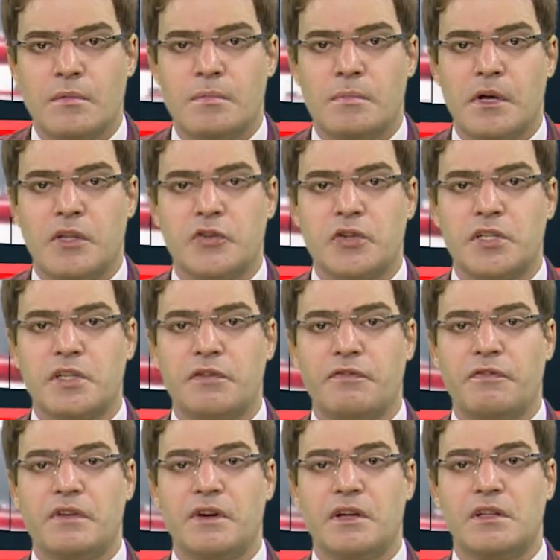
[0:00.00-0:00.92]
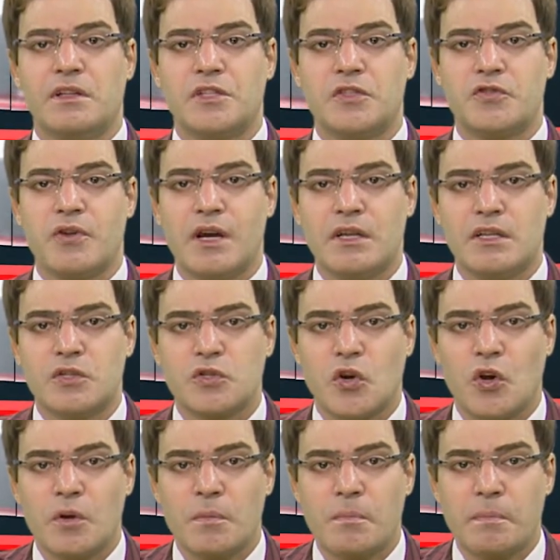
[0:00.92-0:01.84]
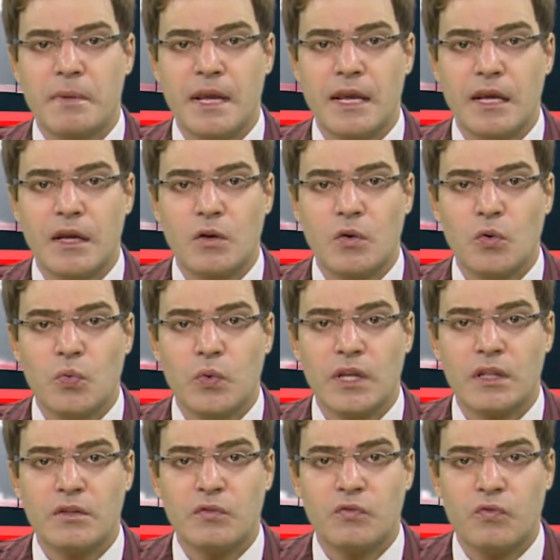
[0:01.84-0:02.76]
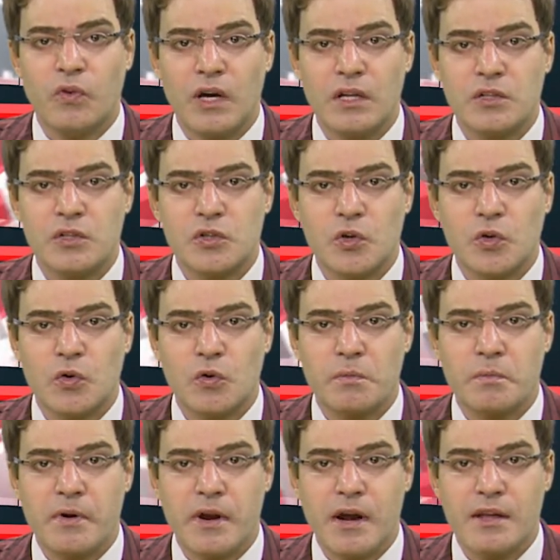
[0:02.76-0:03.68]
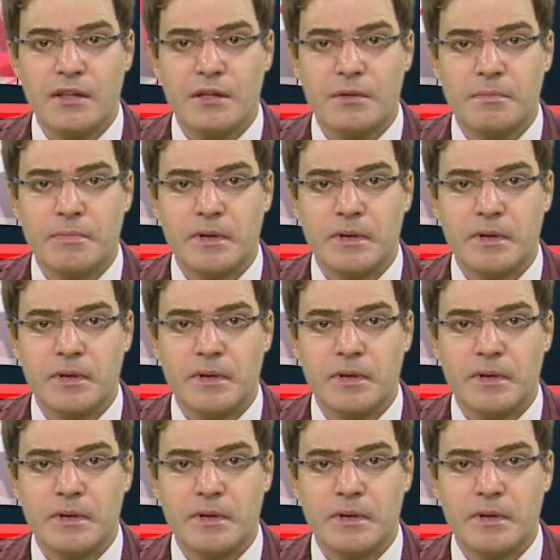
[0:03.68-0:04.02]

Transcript: Patriji further stressed on being with one's own breath.